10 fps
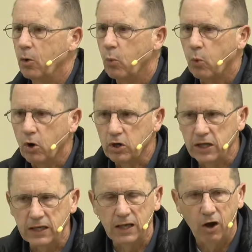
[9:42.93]

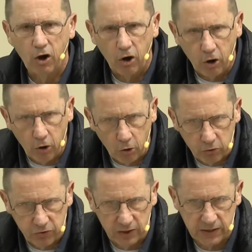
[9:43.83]
working all
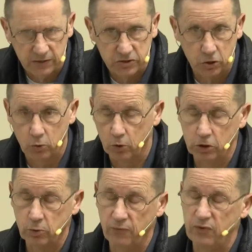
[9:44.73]
things,
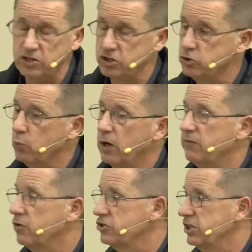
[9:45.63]
according to Ephesians
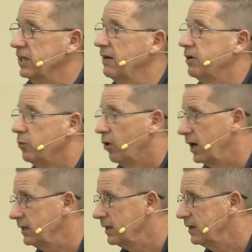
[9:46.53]
1, verse 11, right?